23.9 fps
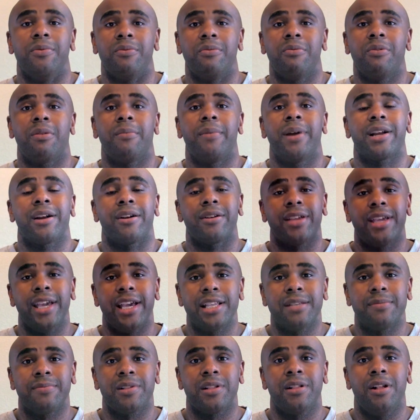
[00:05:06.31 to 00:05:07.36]
We want to make our
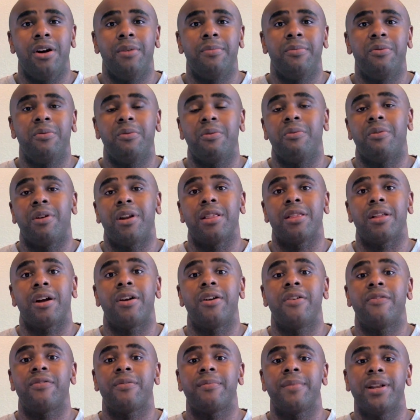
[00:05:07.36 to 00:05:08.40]
kids global. We want to
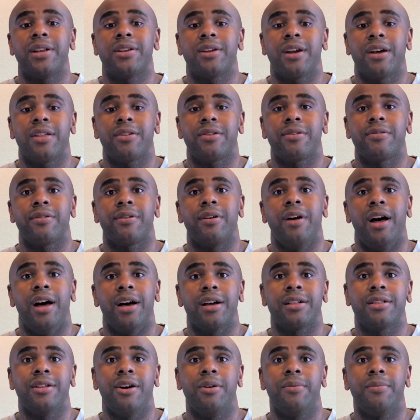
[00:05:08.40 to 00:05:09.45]
learn from each other
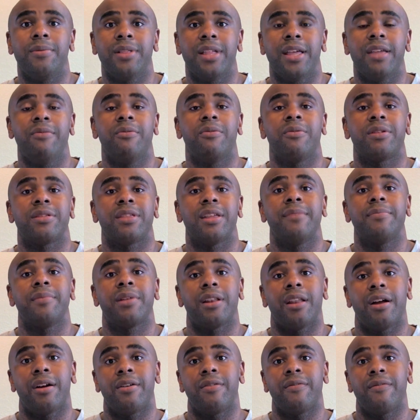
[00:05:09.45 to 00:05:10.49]
globally. We want them to
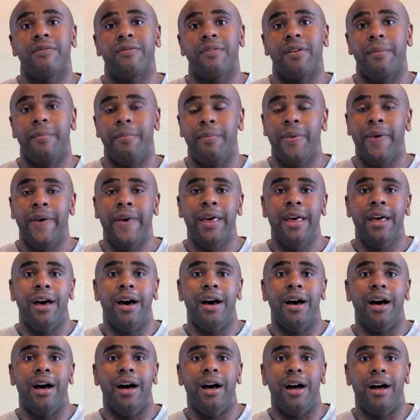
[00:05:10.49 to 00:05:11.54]
learn from
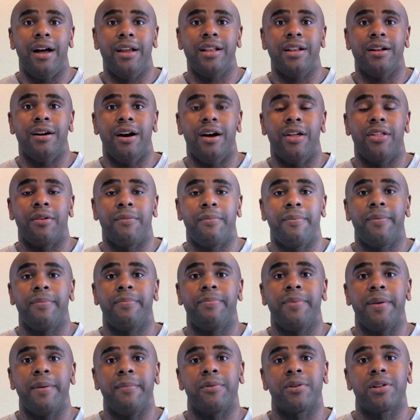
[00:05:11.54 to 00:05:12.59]
other
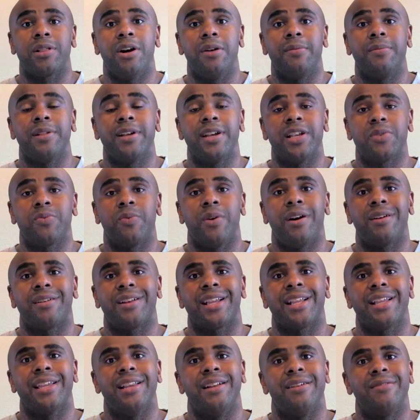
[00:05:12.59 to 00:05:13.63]
people globally as well,
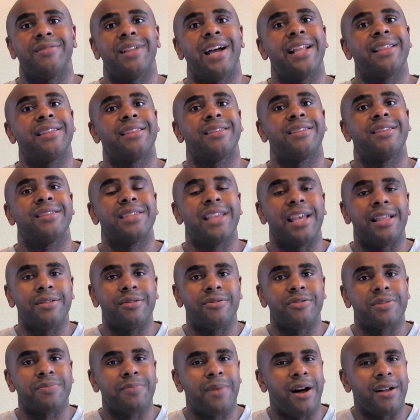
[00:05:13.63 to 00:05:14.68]
to, not just that
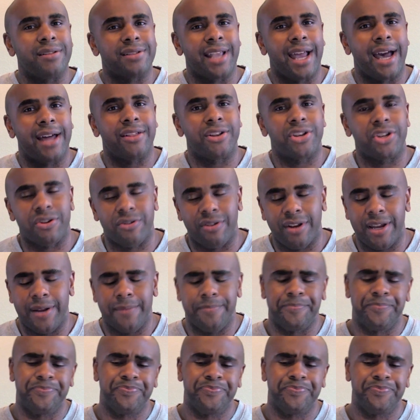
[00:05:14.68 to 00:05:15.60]
little small town that you're in.